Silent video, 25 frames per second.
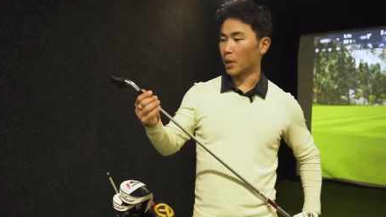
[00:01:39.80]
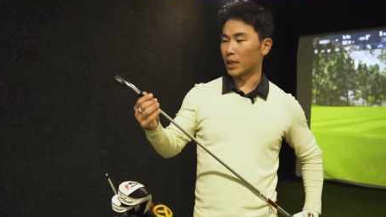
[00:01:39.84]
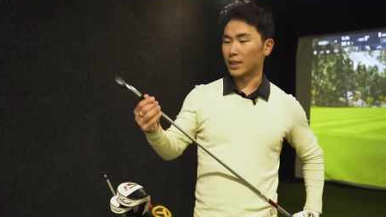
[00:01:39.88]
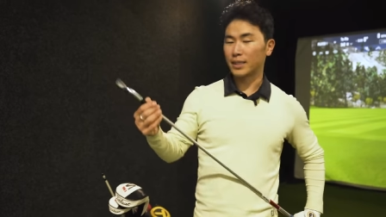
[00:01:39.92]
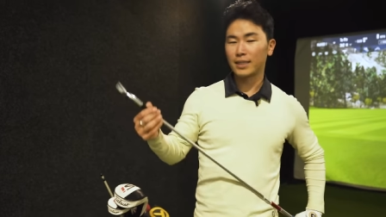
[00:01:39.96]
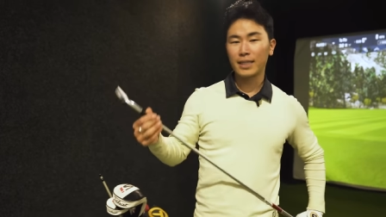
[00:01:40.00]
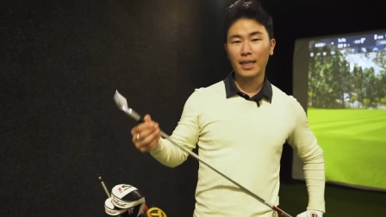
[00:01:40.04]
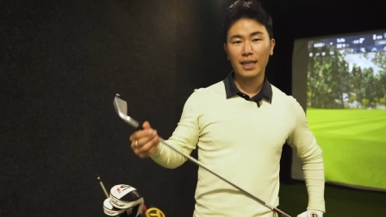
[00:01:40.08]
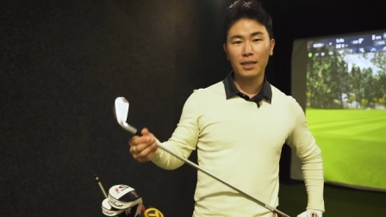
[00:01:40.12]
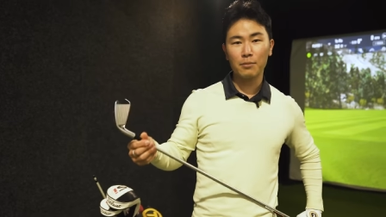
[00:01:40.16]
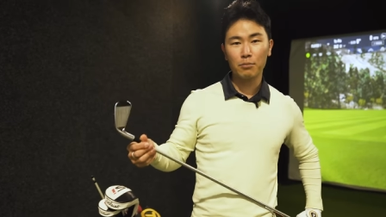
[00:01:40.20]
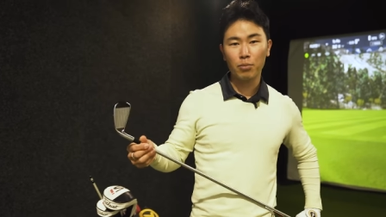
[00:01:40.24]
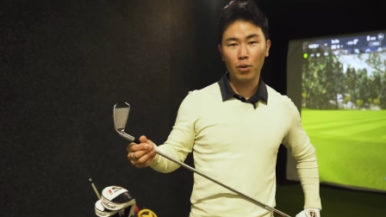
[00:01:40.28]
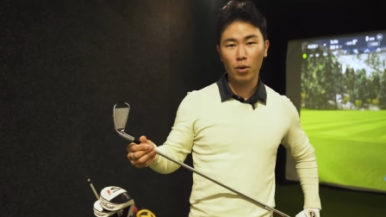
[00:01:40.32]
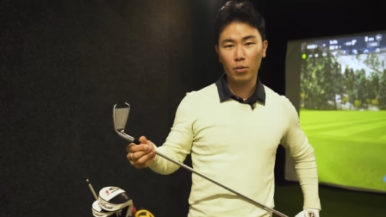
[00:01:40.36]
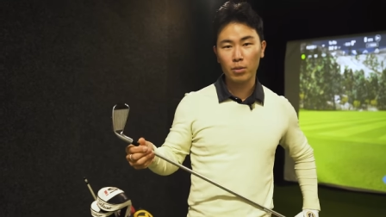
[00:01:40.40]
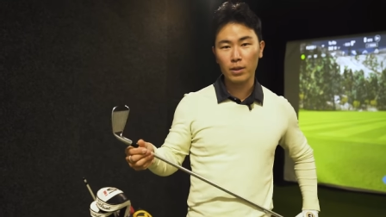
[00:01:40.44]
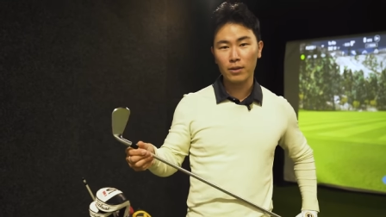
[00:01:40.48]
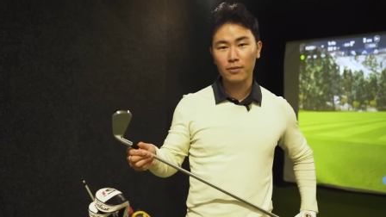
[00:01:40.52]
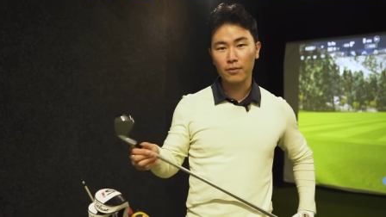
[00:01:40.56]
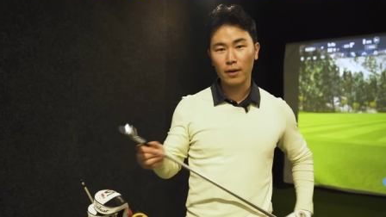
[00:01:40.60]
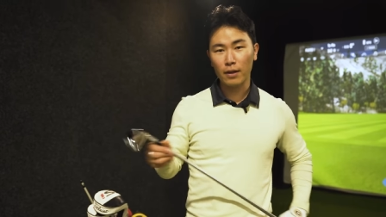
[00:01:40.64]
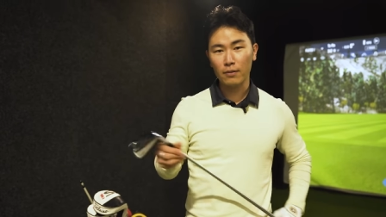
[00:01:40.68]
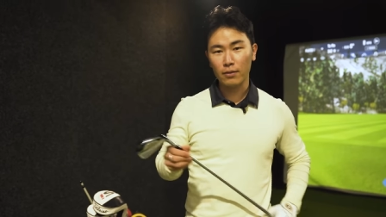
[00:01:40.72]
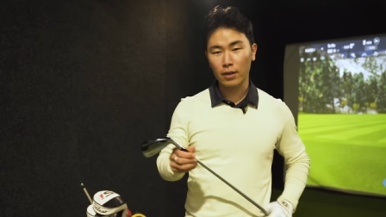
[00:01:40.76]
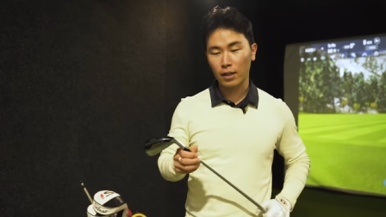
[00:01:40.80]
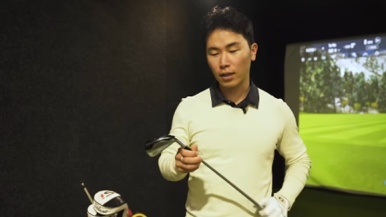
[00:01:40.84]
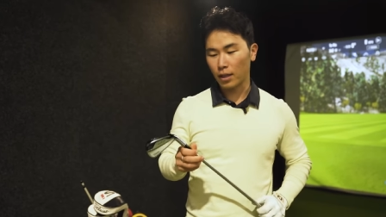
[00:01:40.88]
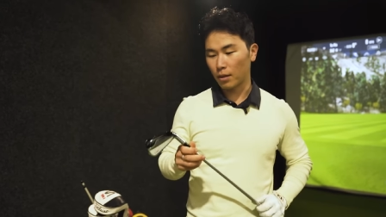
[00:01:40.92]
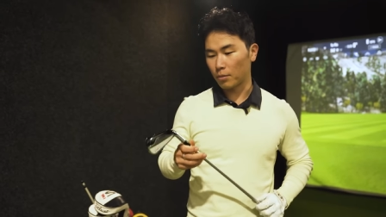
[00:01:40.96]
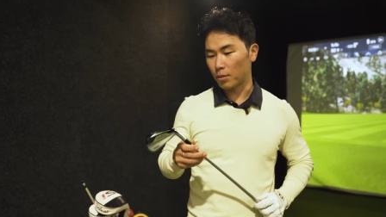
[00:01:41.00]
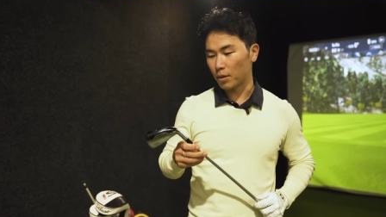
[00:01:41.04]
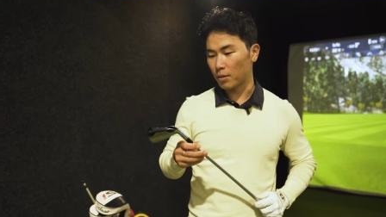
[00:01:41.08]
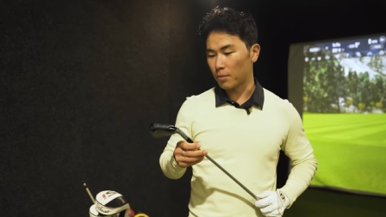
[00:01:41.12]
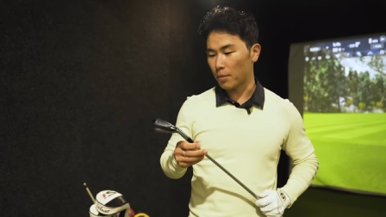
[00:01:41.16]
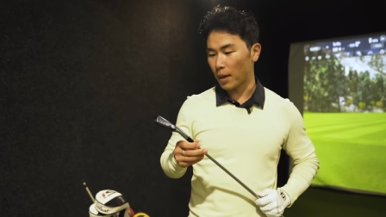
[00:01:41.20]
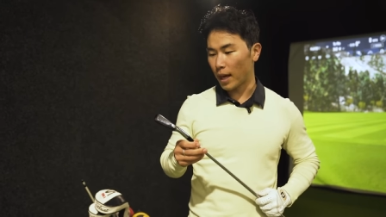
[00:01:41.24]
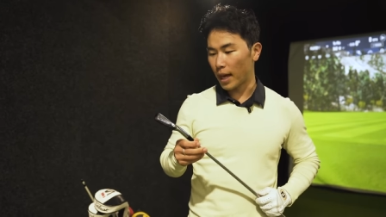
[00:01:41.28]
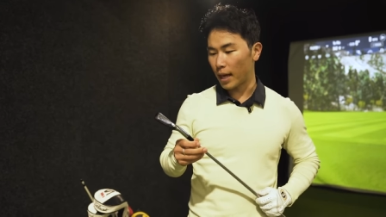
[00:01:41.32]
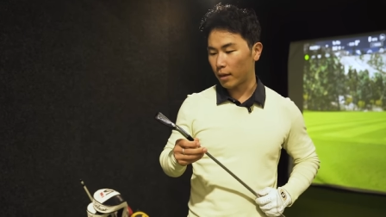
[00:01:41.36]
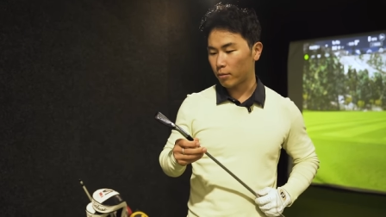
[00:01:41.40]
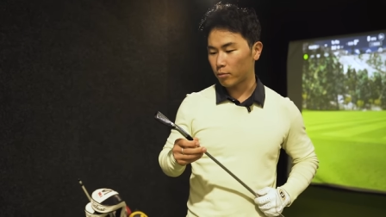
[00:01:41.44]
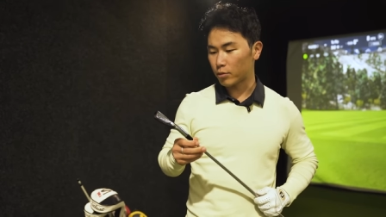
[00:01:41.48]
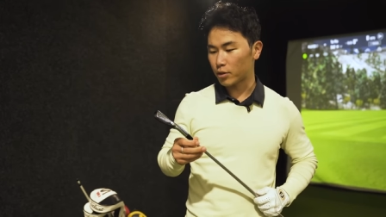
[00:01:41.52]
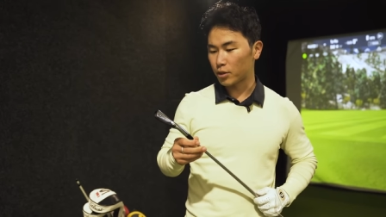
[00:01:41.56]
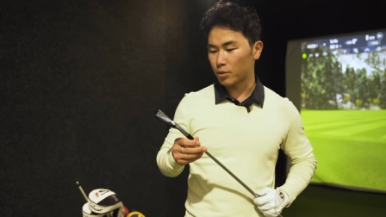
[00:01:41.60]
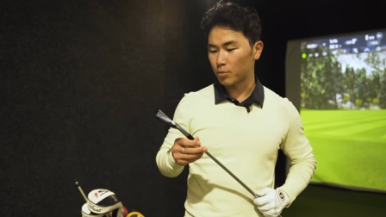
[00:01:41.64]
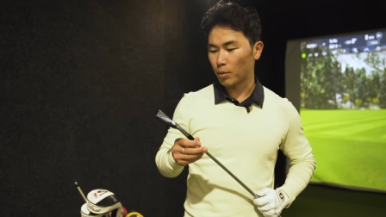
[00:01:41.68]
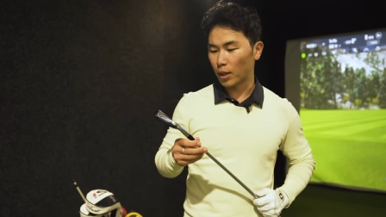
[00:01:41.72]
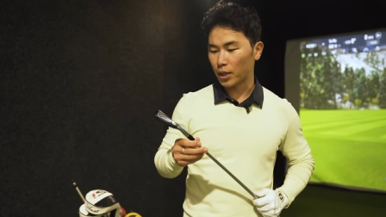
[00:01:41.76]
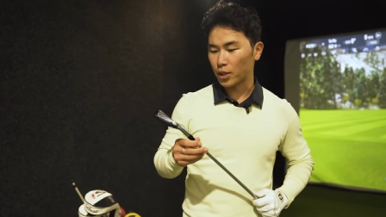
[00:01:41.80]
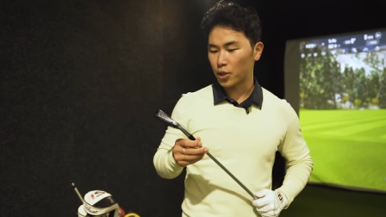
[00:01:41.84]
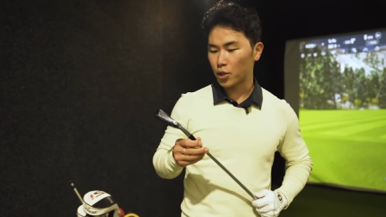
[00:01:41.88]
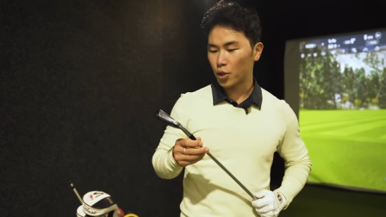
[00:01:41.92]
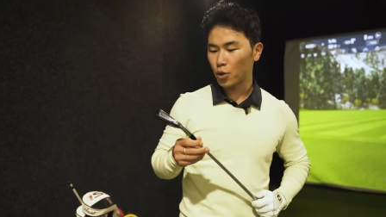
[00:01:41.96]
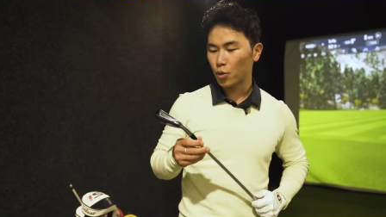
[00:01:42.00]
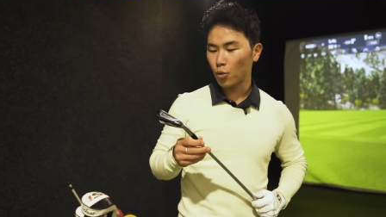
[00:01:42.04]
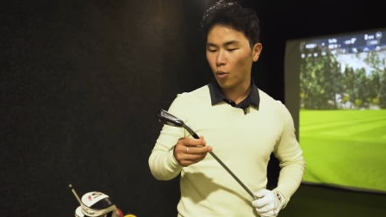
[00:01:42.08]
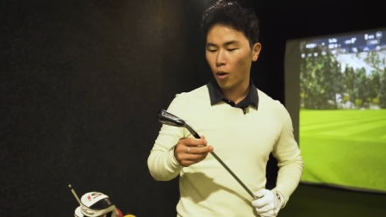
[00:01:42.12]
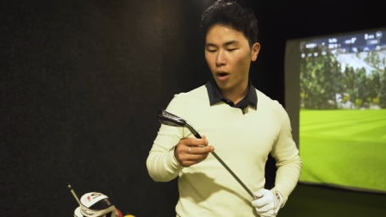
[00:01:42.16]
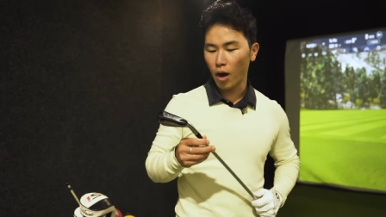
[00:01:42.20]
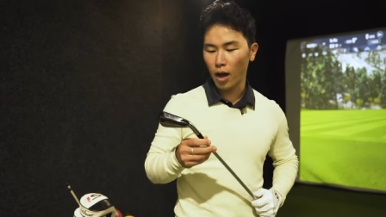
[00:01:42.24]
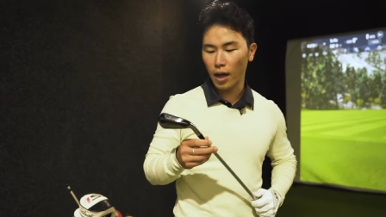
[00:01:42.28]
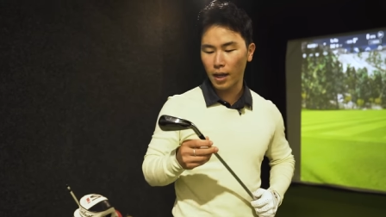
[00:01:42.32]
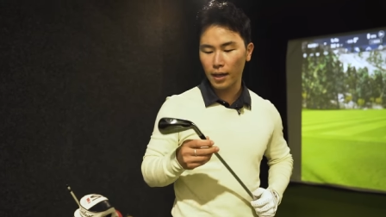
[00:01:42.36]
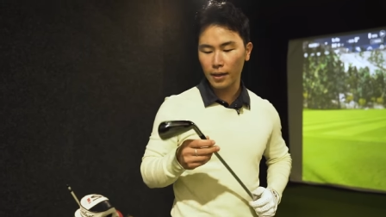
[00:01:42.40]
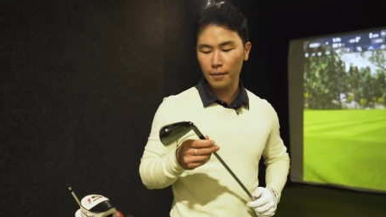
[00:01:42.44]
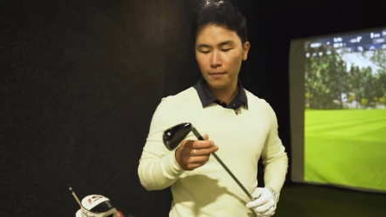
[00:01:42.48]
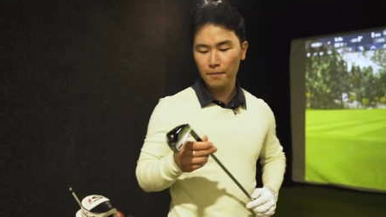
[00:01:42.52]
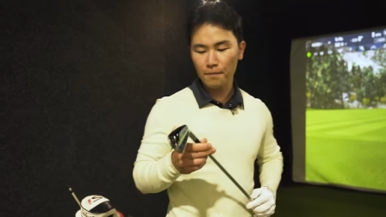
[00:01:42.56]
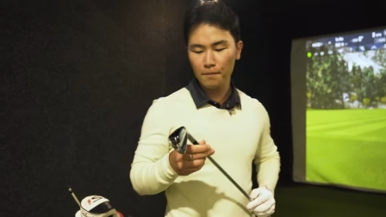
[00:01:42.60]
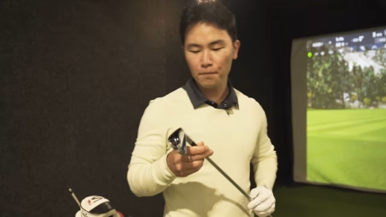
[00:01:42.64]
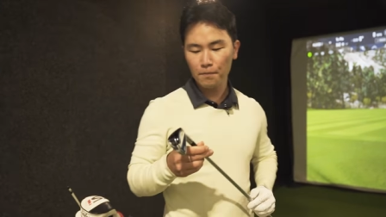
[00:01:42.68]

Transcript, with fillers: my second probably favorite club in the bag, which is my two iron